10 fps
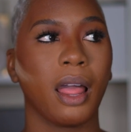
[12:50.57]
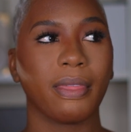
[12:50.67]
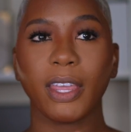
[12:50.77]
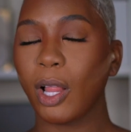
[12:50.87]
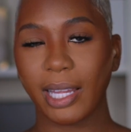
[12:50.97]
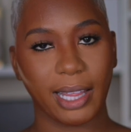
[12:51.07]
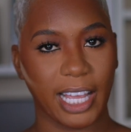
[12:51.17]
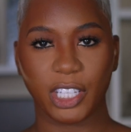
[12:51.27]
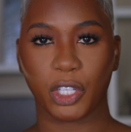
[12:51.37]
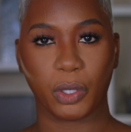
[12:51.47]
the only
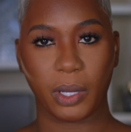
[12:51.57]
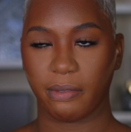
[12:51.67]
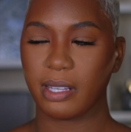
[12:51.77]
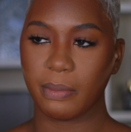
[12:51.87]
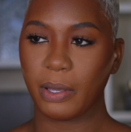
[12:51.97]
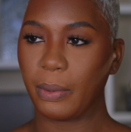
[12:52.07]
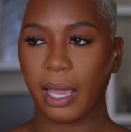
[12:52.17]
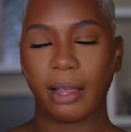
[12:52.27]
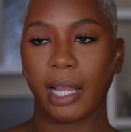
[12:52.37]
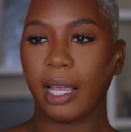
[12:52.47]
lashes you'll ever see me
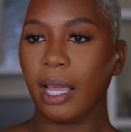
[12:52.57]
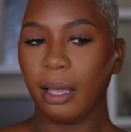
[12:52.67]
wearing